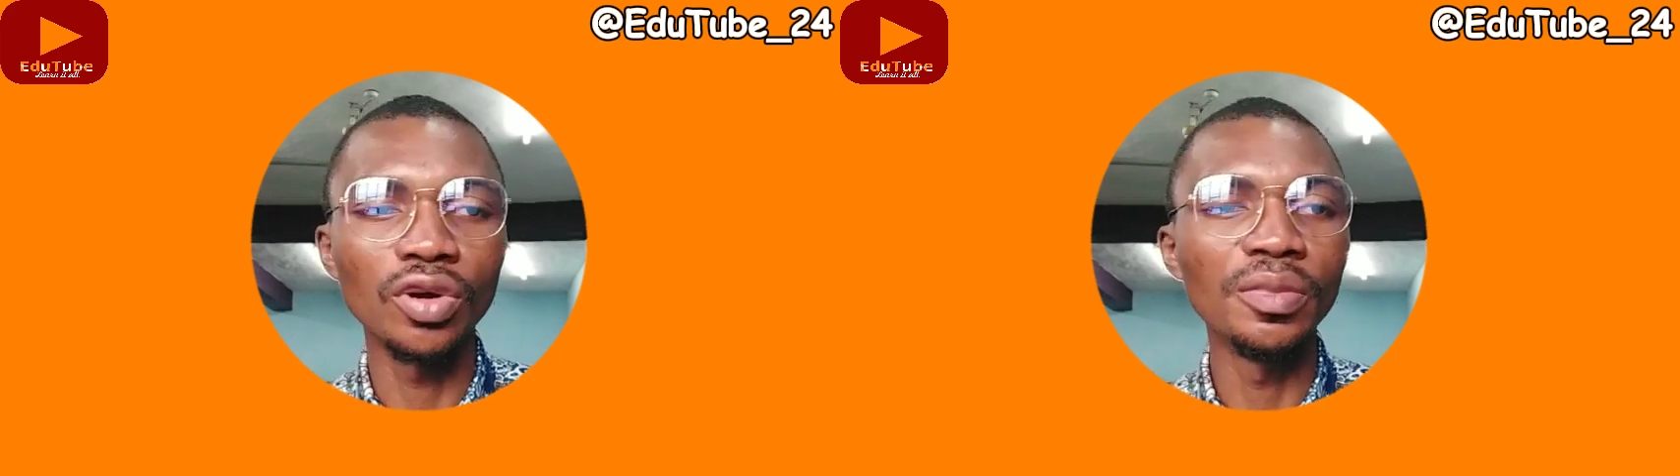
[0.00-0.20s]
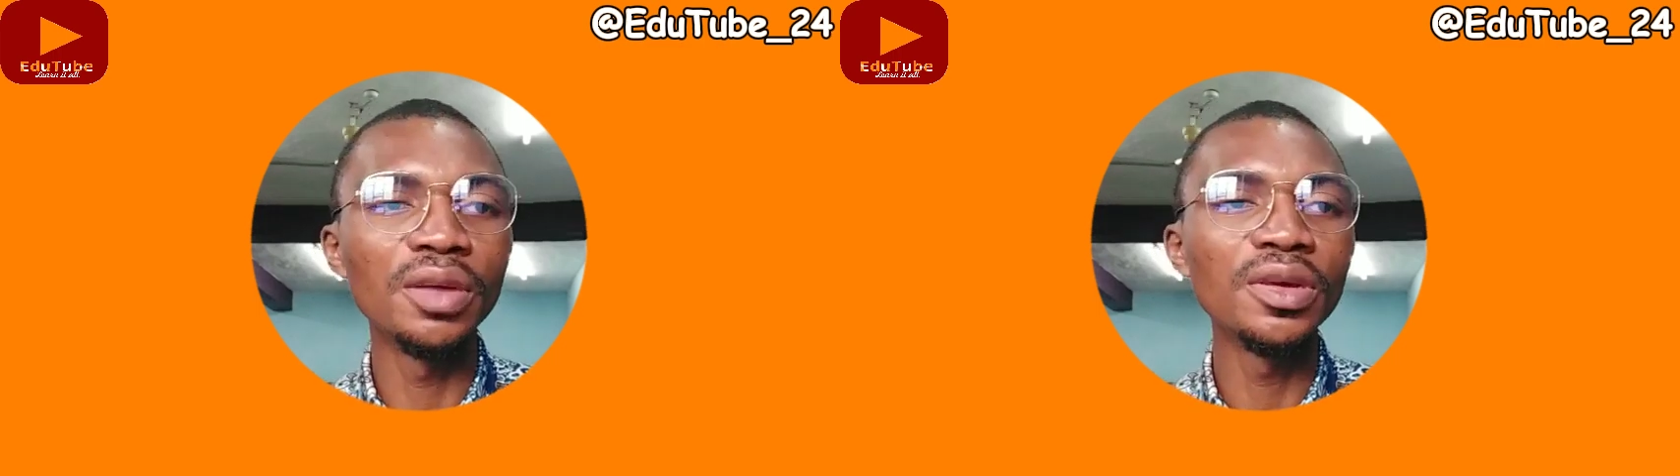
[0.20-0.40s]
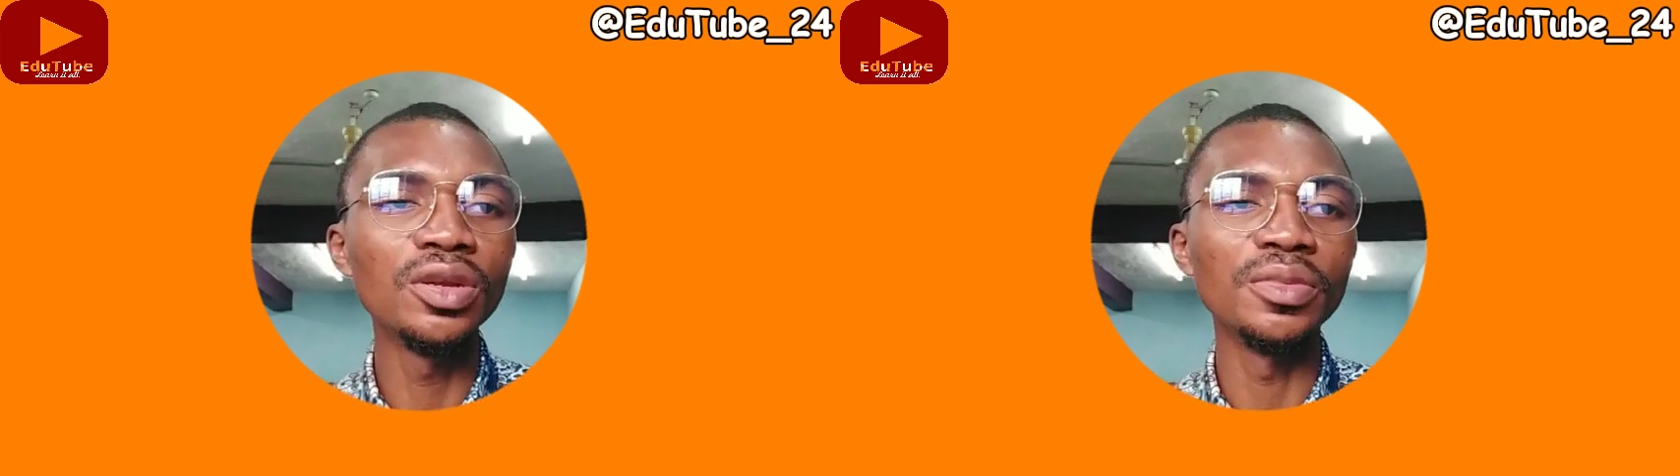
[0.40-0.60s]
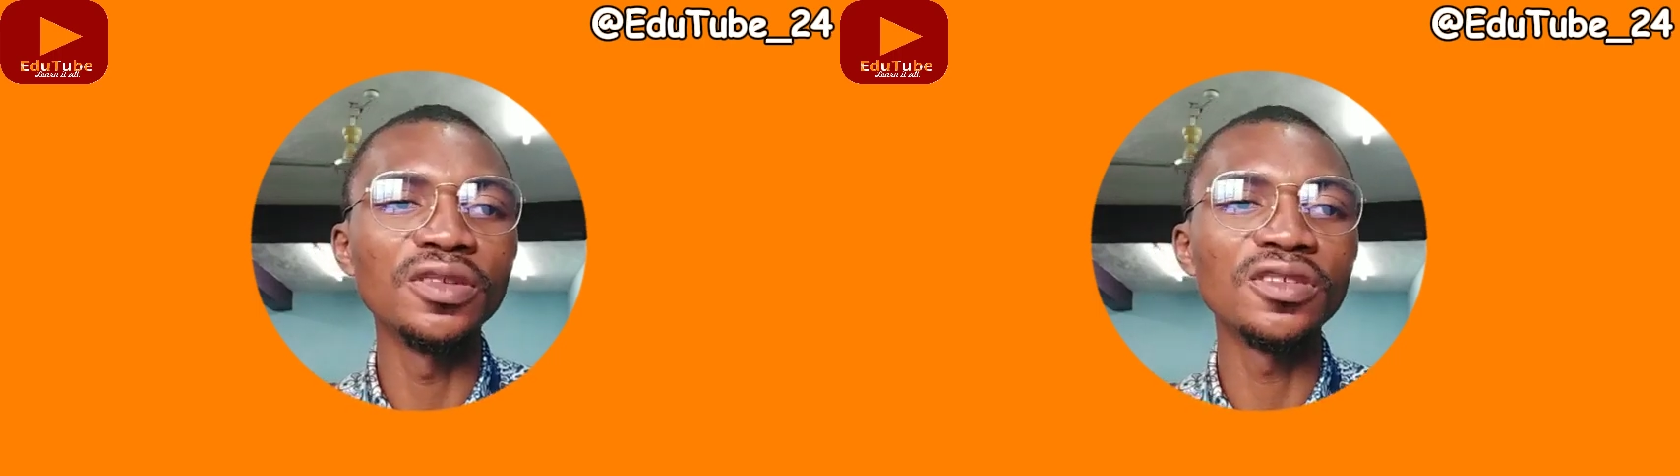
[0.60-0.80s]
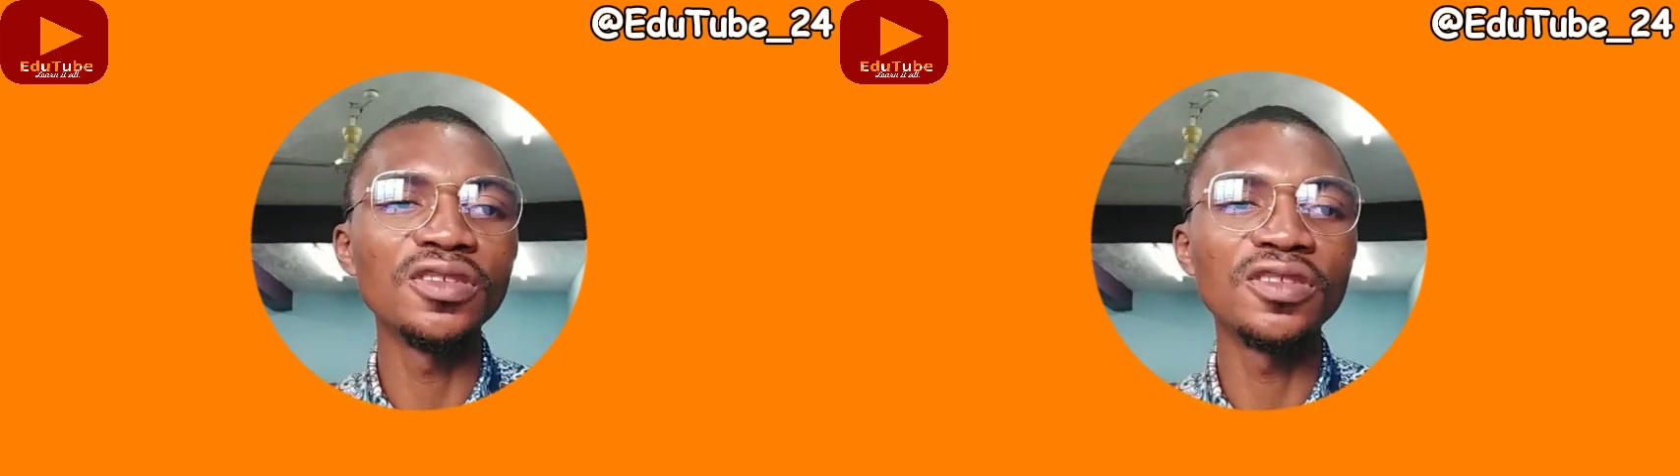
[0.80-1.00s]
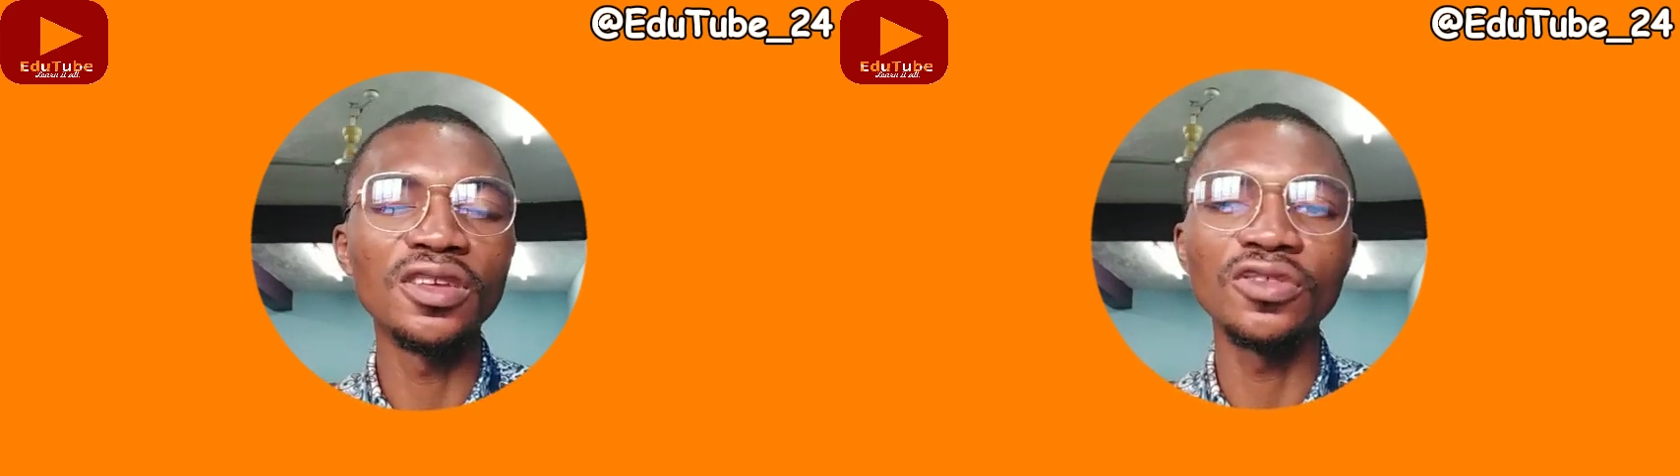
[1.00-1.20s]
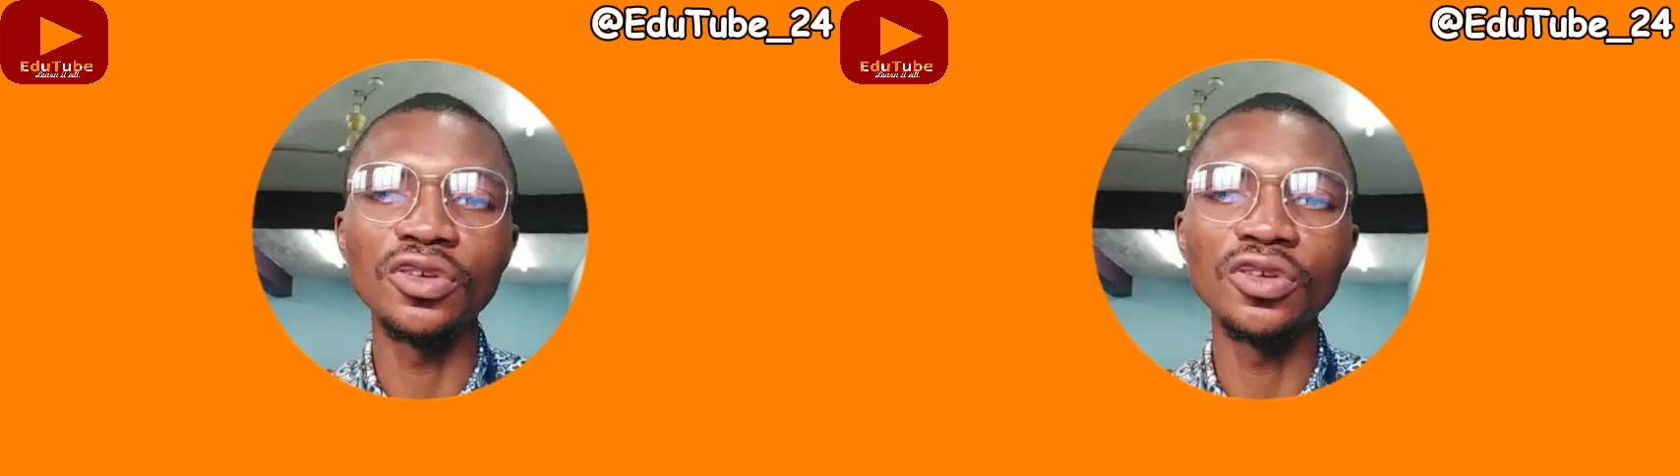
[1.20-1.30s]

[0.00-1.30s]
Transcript: Commandment number 6 says